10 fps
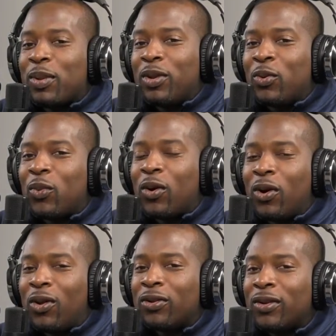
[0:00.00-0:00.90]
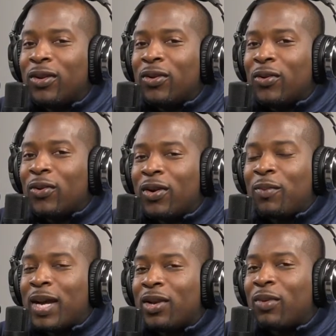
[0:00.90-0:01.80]
in the world, one of
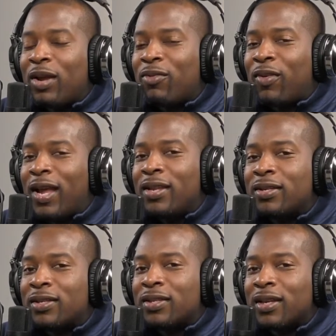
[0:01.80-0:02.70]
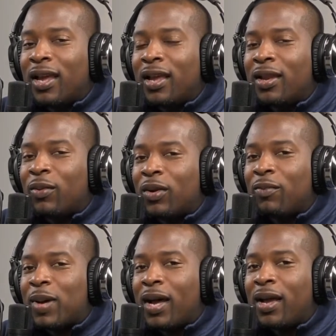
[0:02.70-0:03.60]
my great friends, and one of
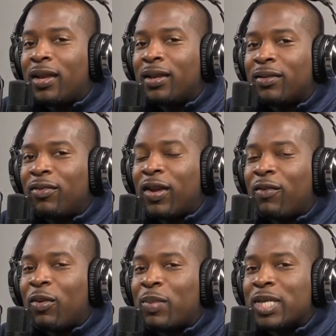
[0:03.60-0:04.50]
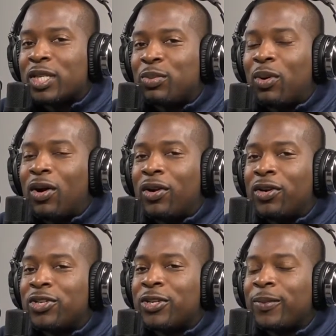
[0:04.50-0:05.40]
my favorite business
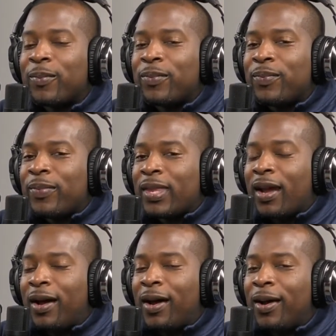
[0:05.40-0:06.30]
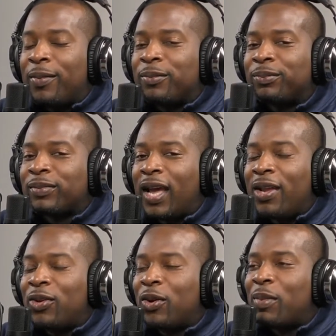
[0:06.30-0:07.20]
partners. How
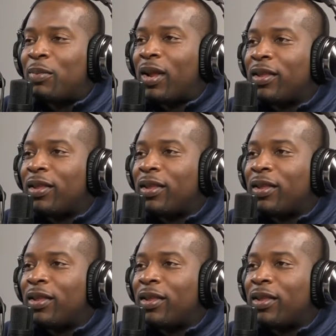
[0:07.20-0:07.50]
you doing, my brother?